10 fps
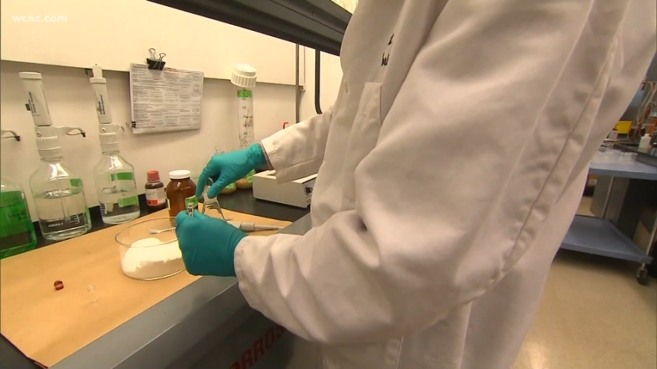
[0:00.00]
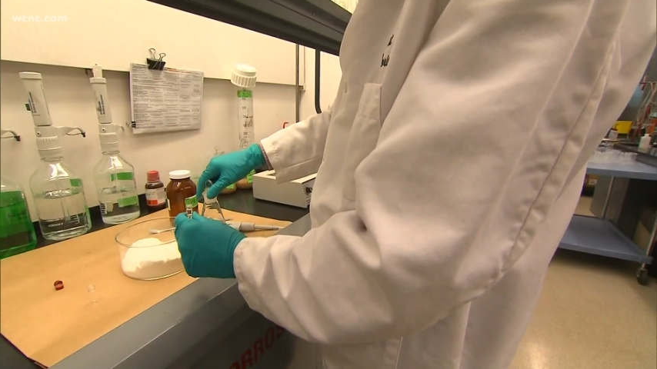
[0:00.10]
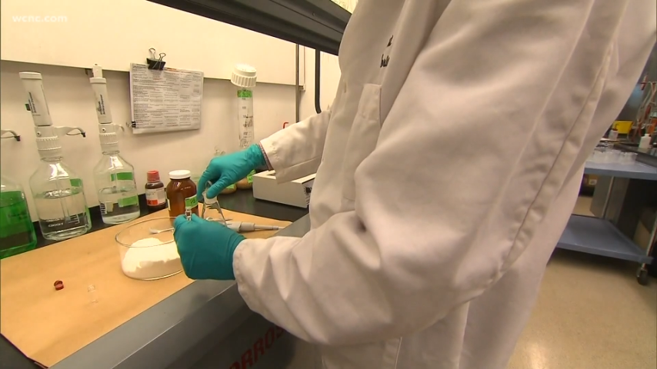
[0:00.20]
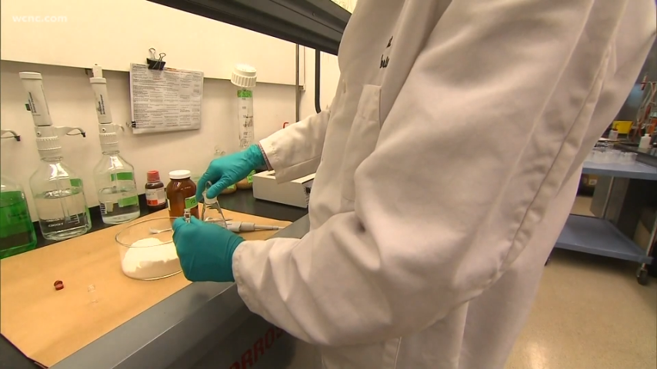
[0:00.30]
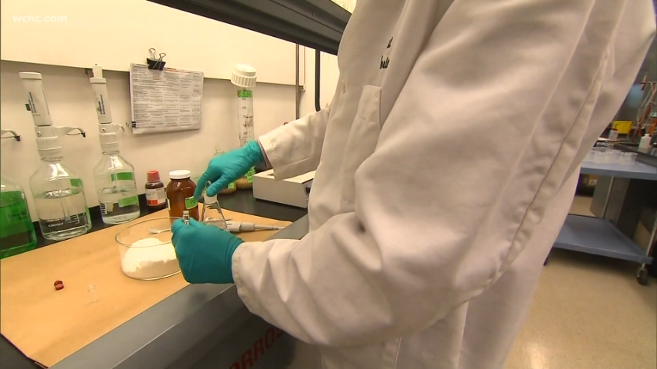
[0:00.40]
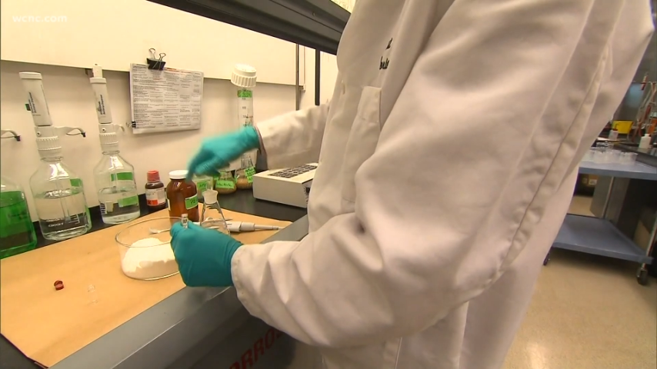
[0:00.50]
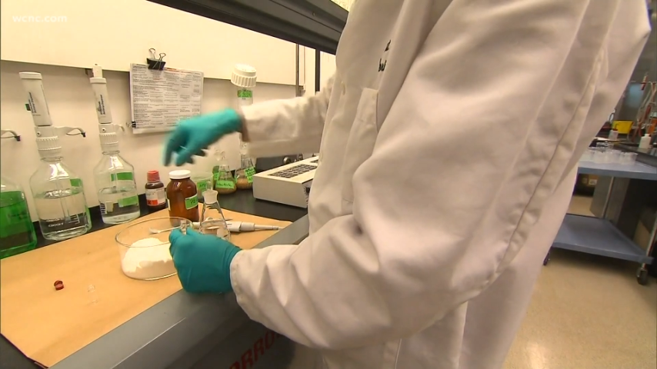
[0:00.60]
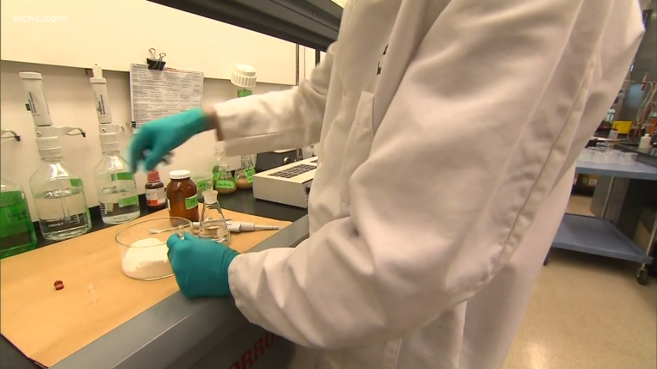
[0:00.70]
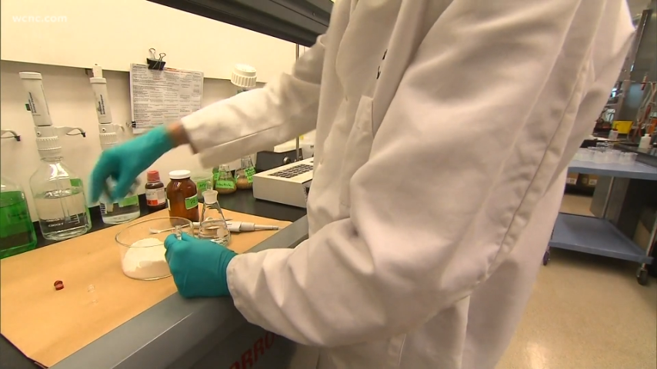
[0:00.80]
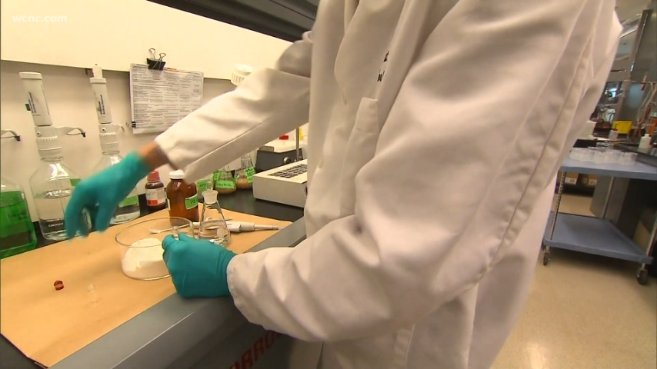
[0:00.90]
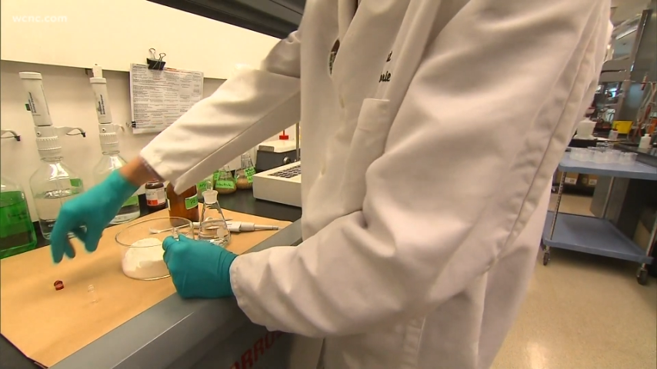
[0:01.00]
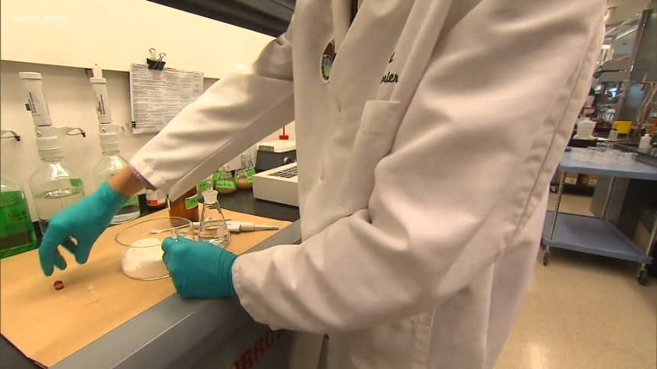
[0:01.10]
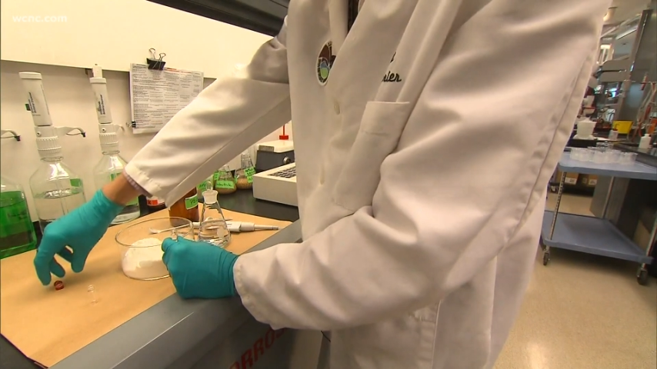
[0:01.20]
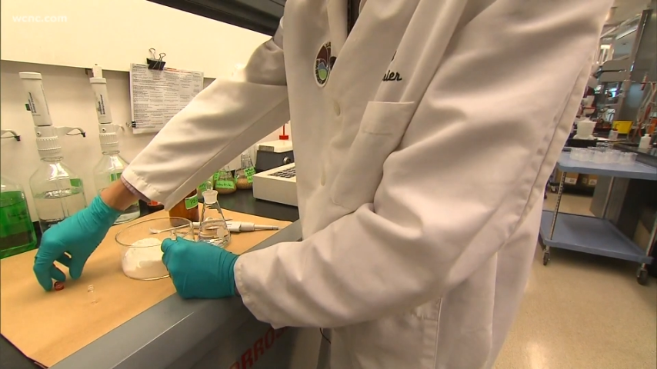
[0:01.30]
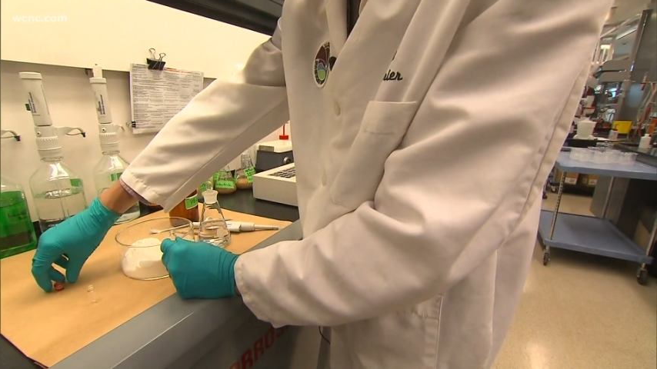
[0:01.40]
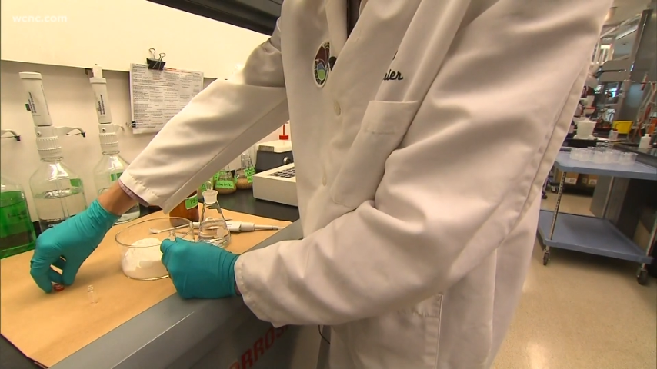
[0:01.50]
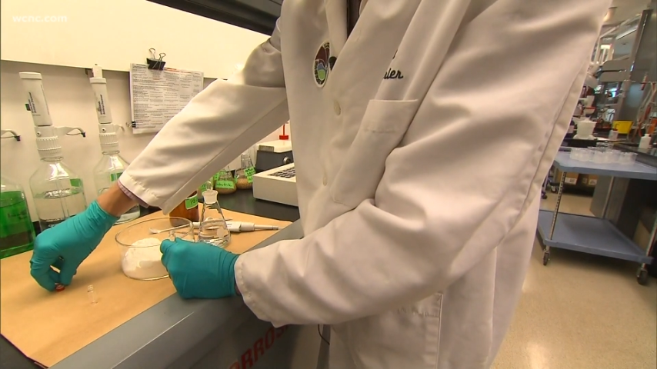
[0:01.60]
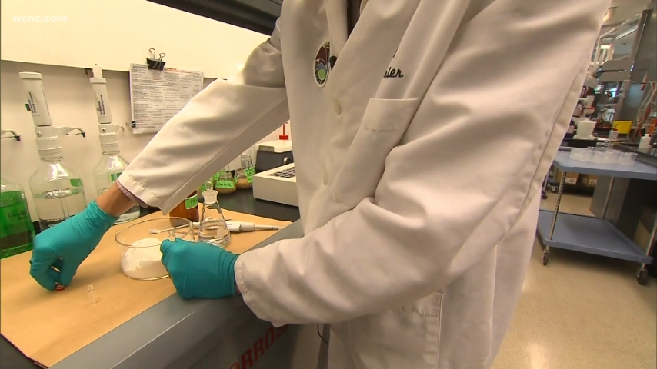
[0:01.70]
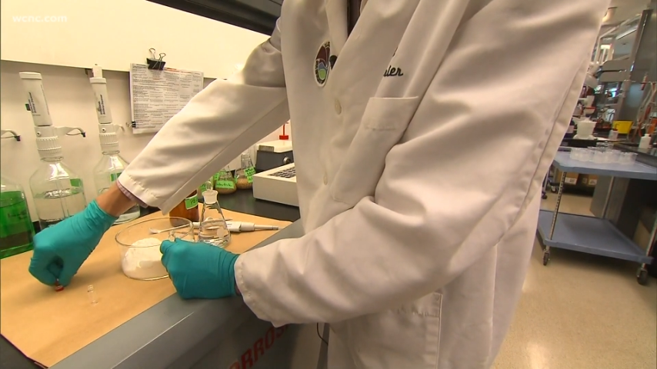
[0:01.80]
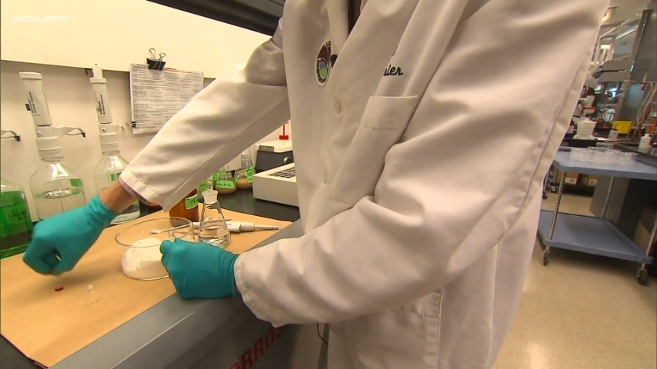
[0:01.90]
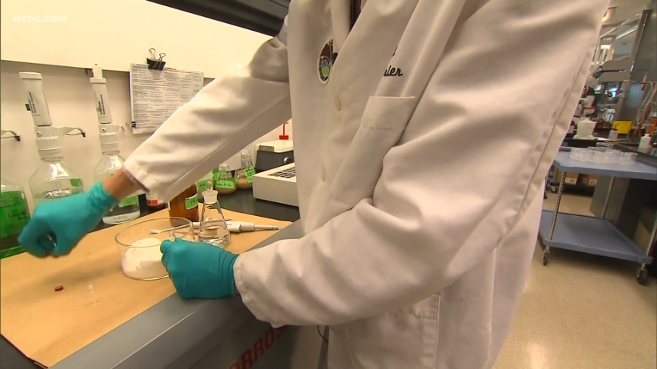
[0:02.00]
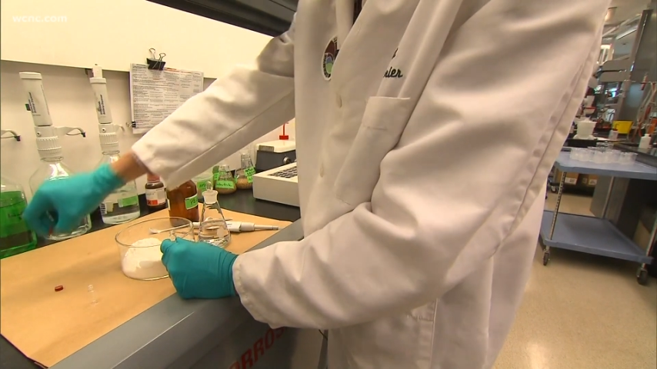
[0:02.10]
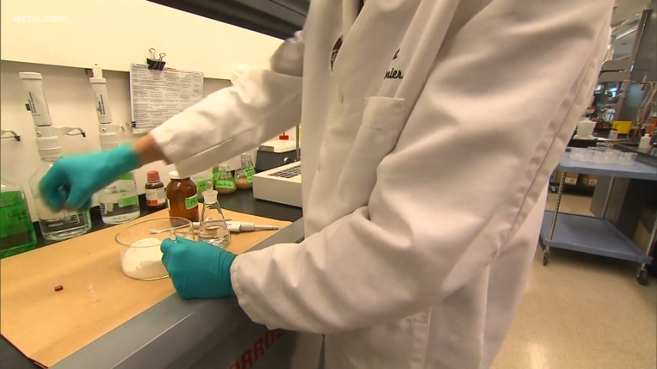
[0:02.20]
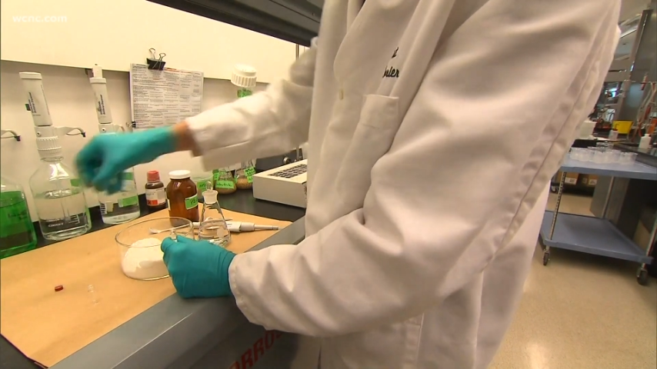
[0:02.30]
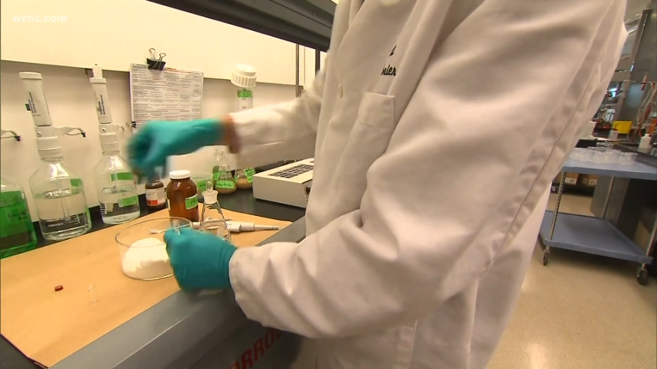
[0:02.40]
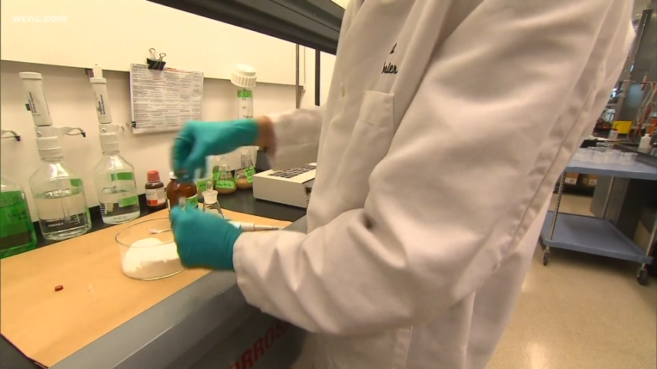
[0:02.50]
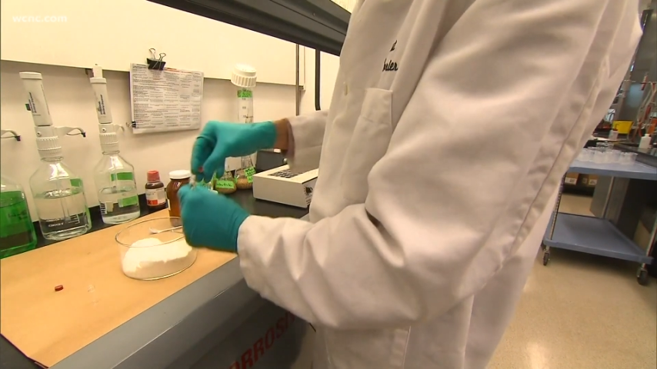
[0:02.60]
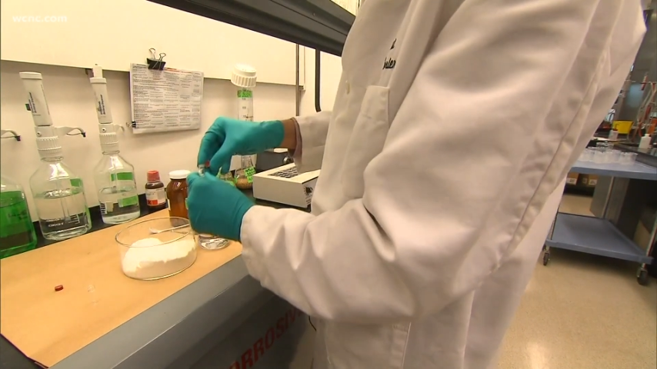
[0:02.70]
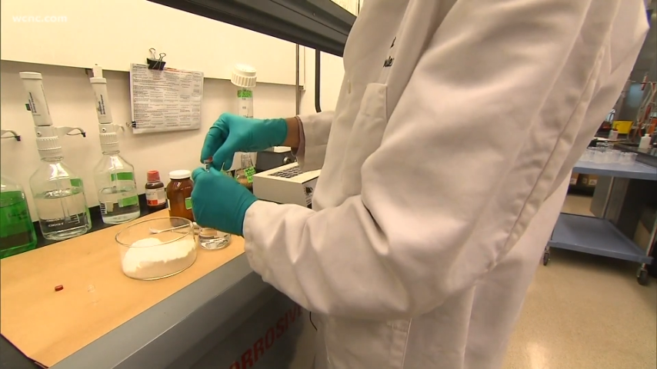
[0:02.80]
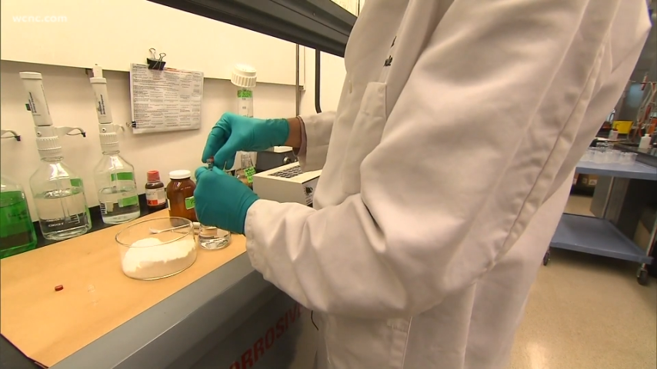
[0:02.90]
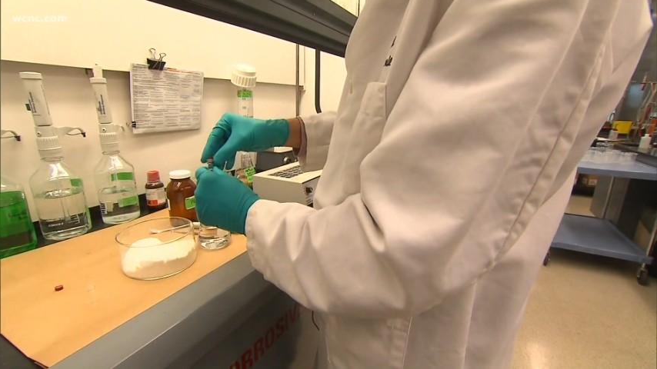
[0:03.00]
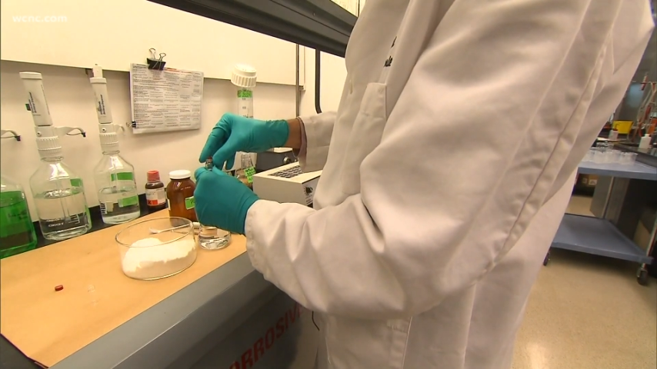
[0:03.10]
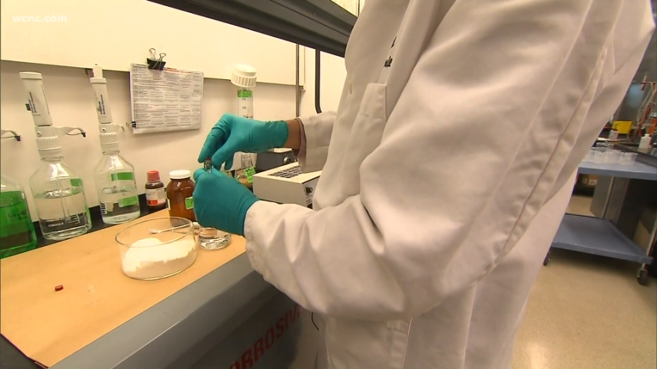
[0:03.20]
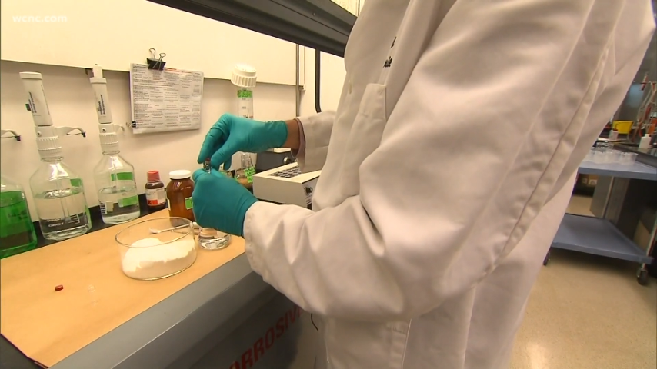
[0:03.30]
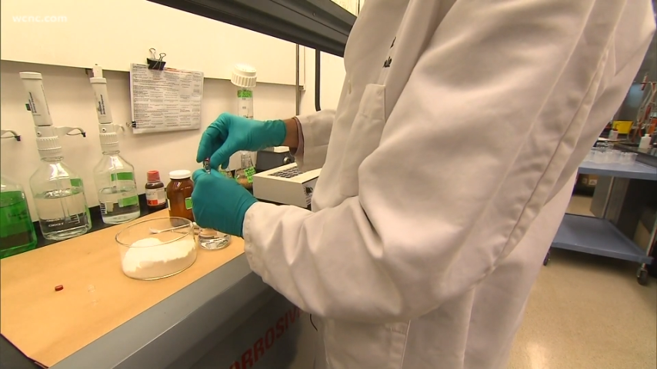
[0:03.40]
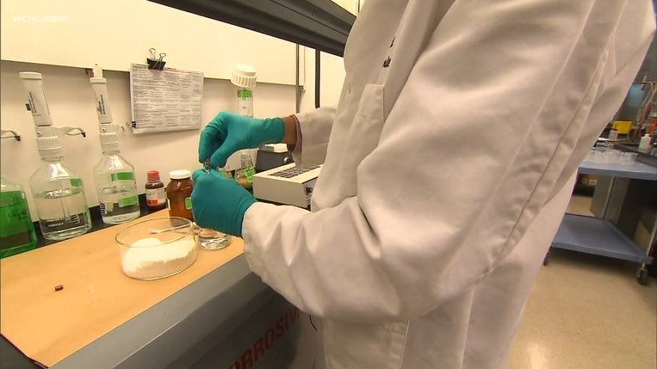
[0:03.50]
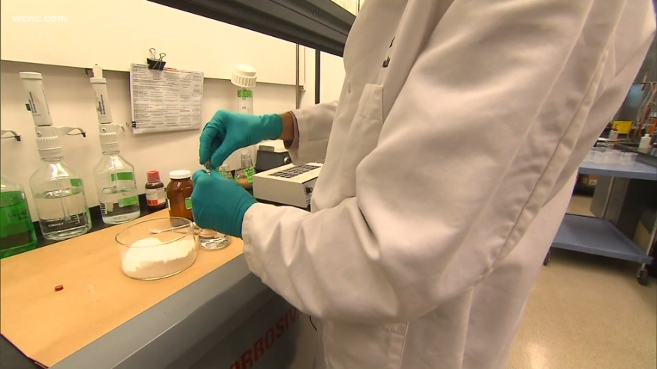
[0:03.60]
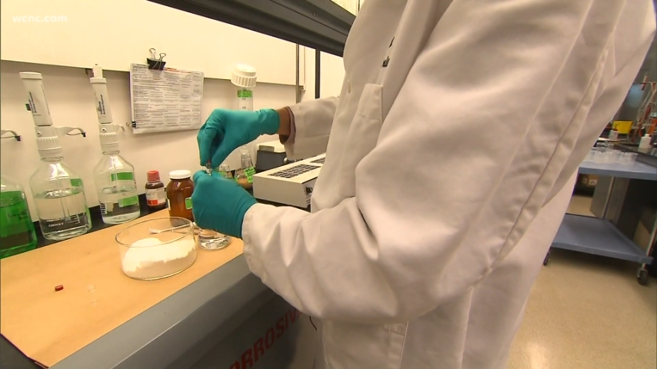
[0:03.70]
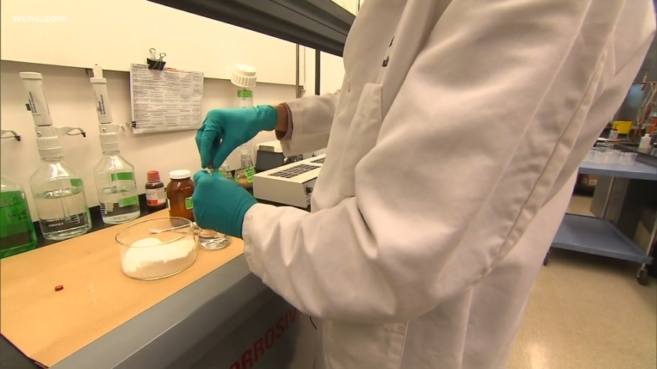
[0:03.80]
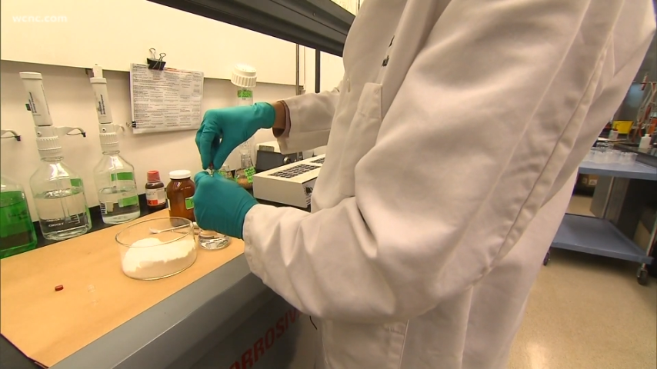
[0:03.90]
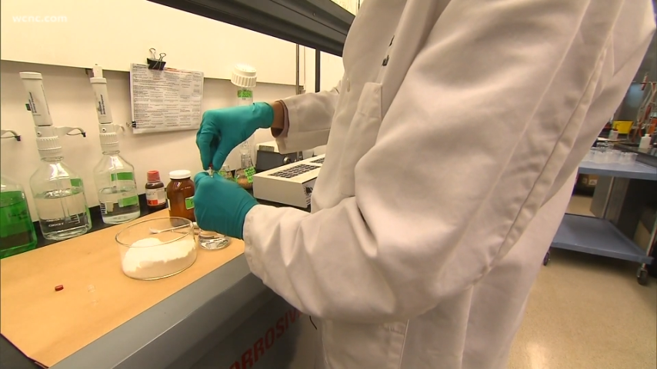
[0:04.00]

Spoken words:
Nobody's mouth can be seen.